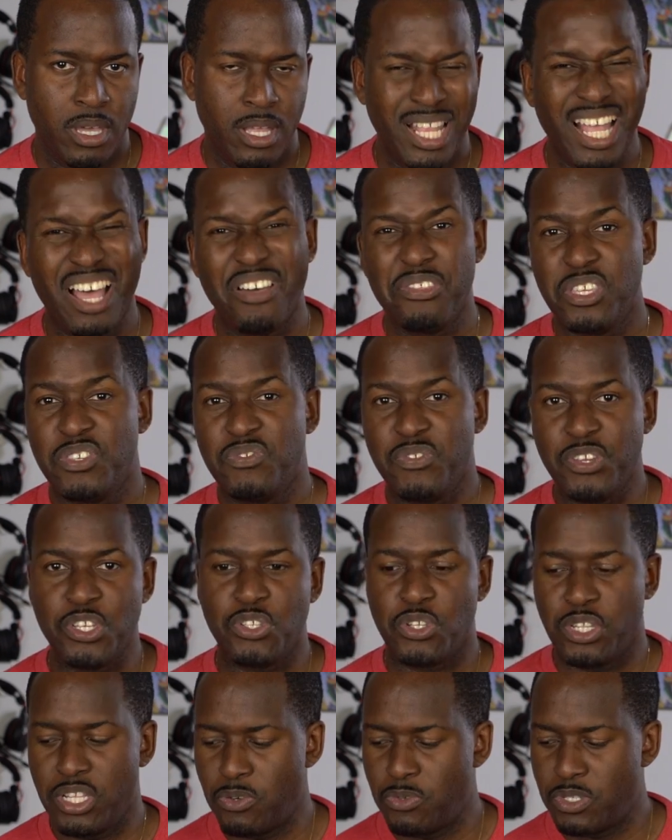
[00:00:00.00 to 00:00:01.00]
Now this video
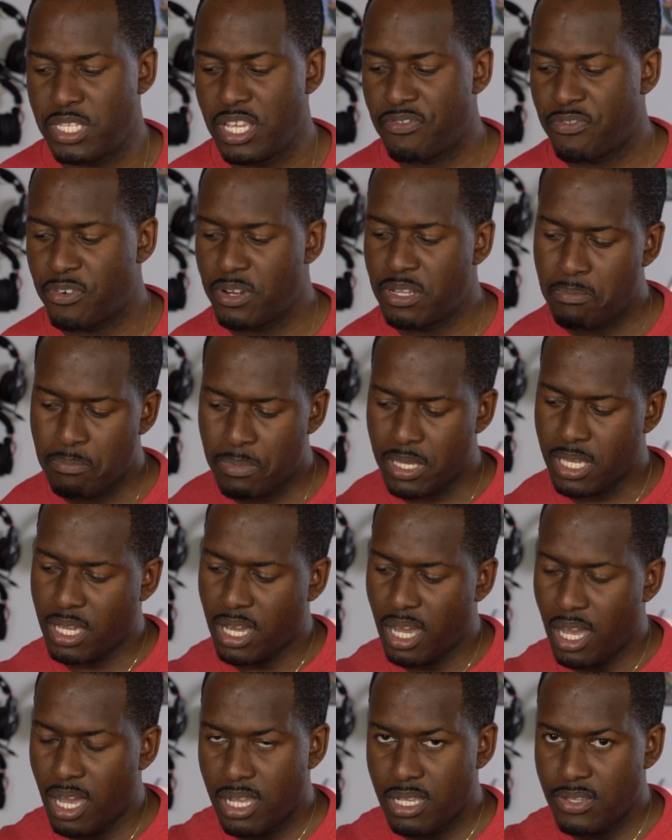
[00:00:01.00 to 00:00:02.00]
is a little different
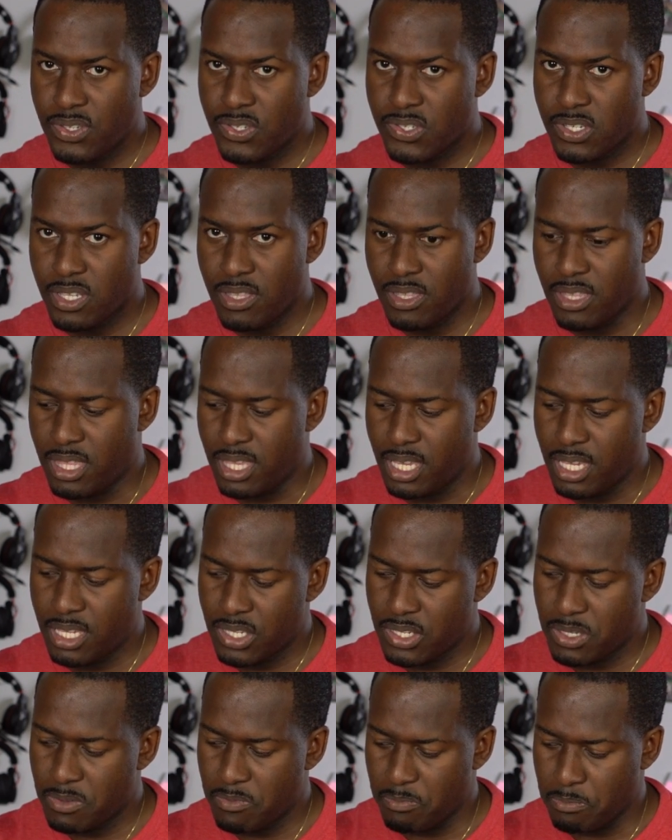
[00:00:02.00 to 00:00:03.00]
because
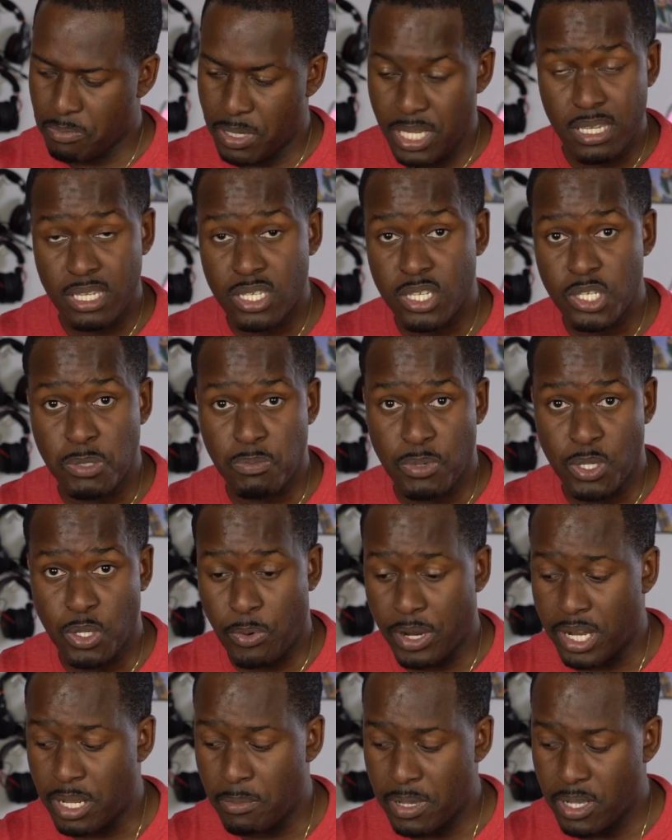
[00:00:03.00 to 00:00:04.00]
this PC has been
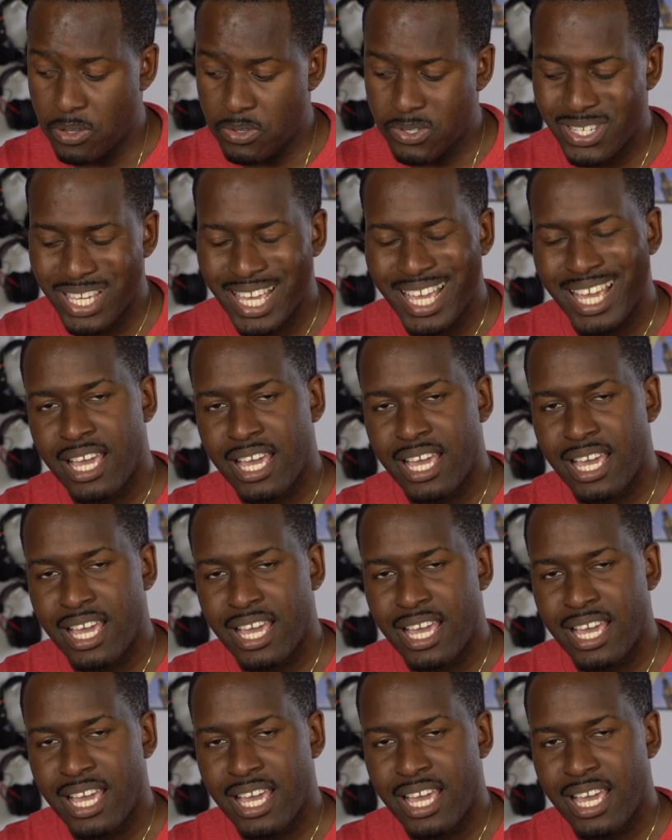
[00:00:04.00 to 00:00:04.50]
already built.